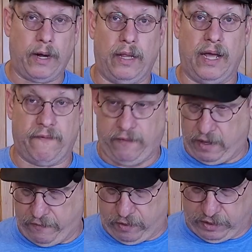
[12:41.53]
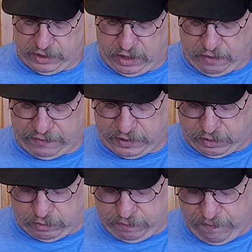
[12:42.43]
out a lot of flavor and stuff.
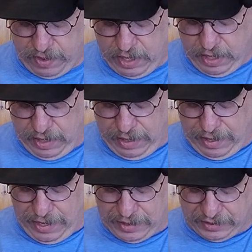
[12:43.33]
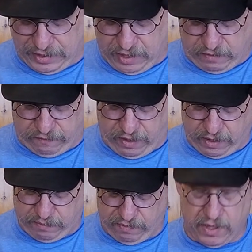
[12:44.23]
So instead of
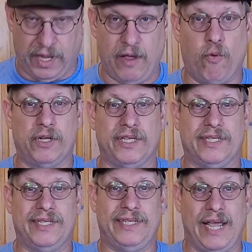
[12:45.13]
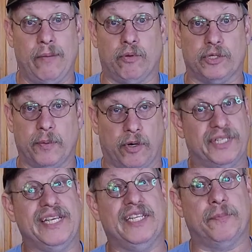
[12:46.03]
it wants a tablespoon or
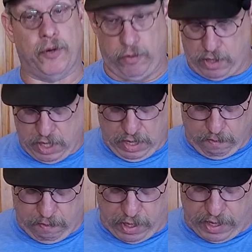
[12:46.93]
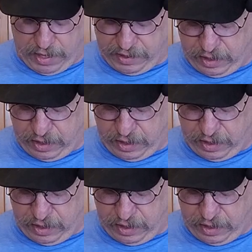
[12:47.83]
a teaspoon, but I